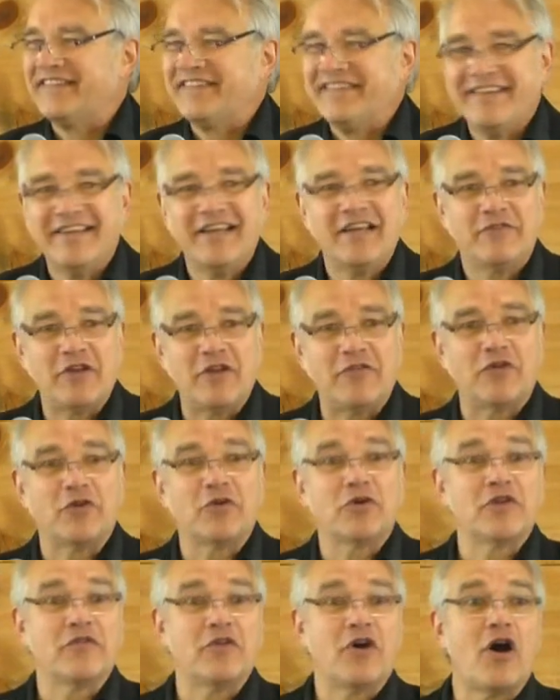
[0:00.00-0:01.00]
have you ever
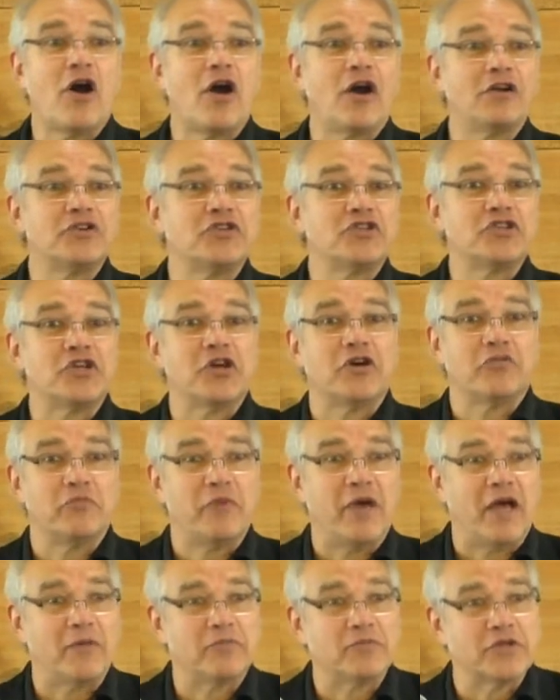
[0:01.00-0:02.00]
heard of a hard shell
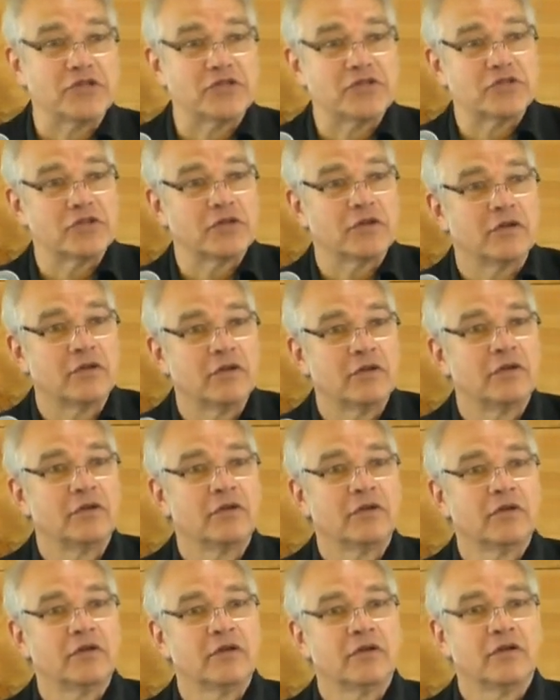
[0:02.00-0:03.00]
Baptist?
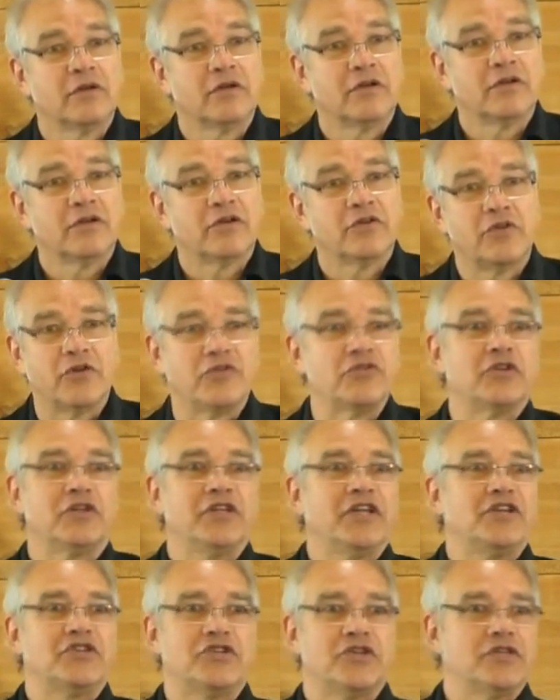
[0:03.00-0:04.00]
They're
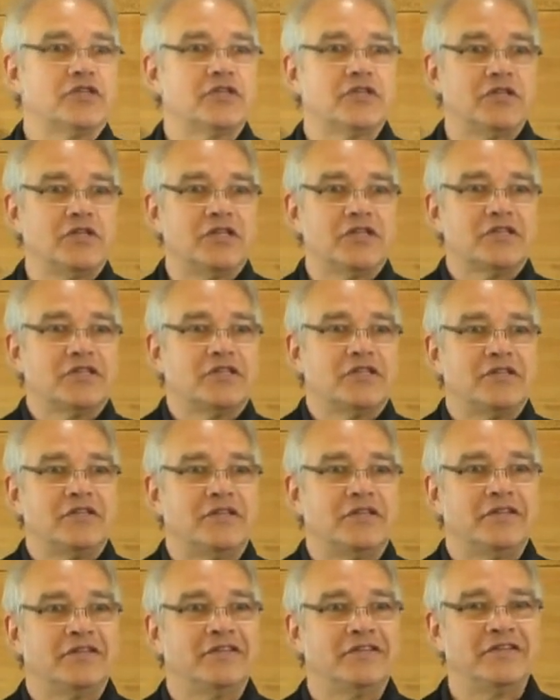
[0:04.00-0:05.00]
delicious. just,
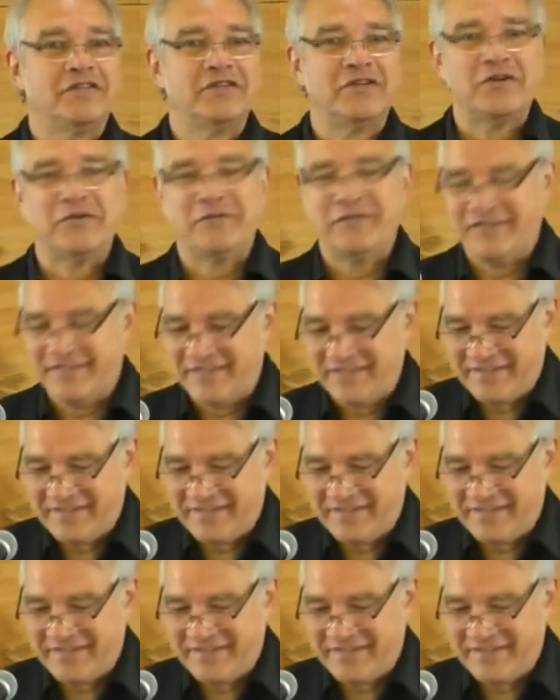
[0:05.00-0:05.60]
no.